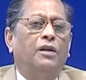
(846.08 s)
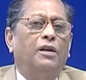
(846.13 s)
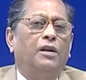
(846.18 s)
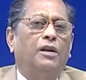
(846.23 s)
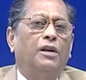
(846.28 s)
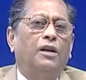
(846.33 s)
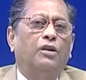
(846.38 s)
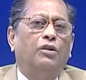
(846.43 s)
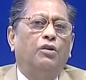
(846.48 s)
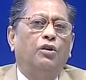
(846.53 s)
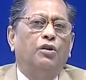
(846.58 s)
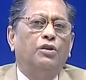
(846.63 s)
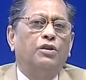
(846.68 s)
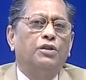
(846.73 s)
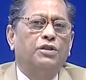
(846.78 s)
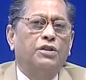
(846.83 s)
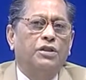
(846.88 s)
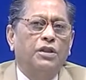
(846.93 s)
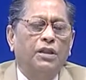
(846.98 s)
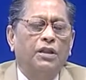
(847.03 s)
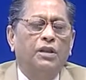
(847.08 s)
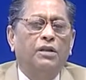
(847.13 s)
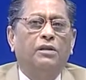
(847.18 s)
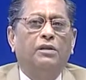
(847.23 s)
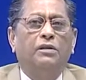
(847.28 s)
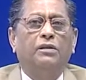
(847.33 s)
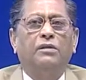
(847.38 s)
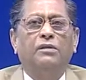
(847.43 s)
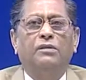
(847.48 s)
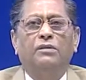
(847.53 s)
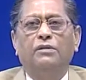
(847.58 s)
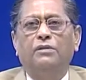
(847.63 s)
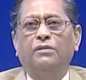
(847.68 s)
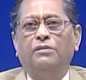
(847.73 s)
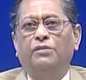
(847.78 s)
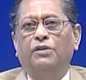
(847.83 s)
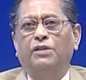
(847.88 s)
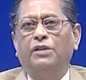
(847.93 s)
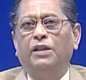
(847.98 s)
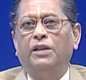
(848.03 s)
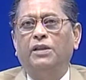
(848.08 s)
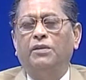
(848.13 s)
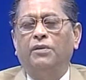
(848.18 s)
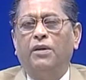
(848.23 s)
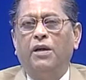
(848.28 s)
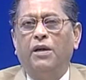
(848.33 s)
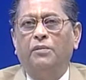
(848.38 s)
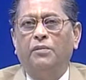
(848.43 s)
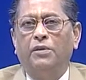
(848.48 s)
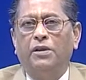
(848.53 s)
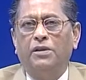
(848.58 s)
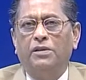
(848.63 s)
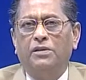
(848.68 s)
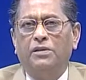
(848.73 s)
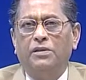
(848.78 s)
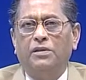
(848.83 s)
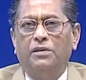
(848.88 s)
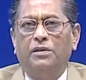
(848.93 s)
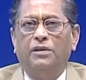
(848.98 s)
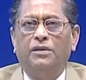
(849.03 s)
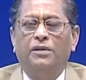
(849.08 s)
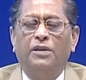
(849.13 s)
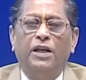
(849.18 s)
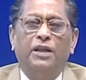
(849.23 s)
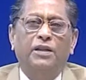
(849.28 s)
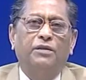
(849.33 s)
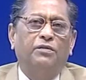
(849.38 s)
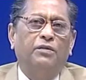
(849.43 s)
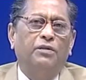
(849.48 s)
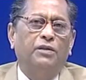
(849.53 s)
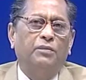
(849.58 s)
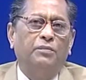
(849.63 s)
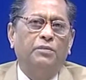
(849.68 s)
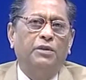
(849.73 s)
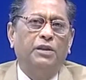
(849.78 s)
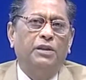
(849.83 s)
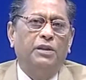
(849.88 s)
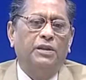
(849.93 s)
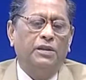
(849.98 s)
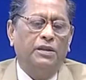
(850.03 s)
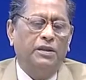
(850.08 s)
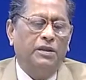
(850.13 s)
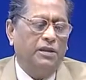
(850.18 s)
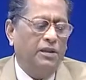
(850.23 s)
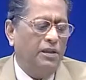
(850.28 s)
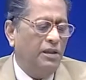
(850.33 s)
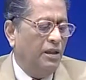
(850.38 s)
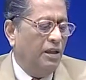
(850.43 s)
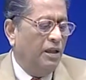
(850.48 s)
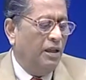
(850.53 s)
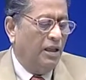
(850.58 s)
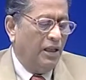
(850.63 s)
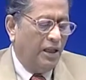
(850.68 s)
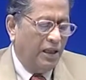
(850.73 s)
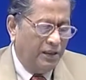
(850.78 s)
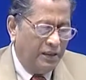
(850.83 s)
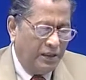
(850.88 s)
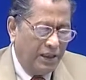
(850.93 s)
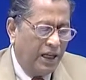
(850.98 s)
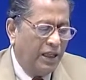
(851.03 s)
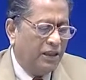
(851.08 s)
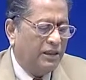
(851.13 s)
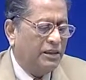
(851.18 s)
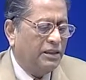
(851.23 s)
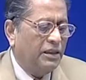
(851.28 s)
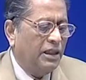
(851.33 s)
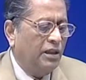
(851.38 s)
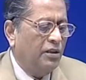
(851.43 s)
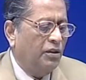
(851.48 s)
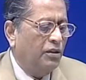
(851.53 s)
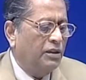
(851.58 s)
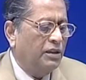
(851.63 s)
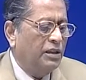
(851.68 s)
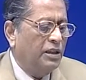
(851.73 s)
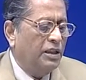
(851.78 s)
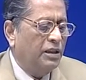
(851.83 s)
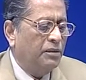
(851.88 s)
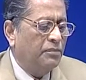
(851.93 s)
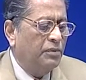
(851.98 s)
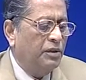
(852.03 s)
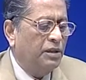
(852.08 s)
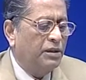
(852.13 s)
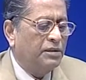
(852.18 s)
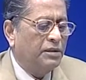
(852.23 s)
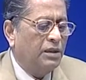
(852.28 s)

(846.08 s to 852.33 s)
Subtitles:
a concern for the environment right from the beginning, and that cannot take place